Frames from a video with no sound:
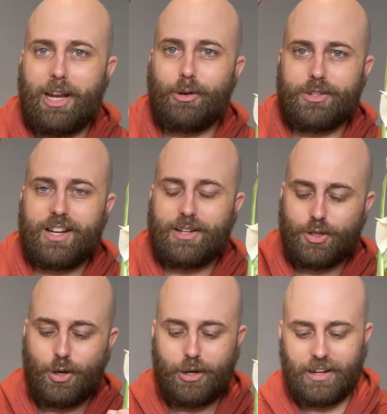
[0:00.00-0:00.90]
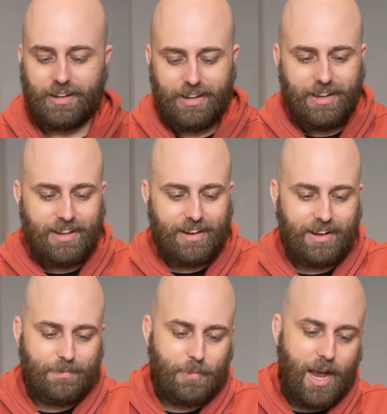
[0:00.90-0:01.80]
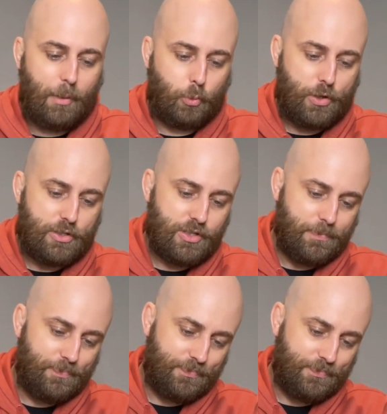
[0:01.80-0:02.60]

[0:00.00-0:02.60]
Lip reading: It'll start turning upwards.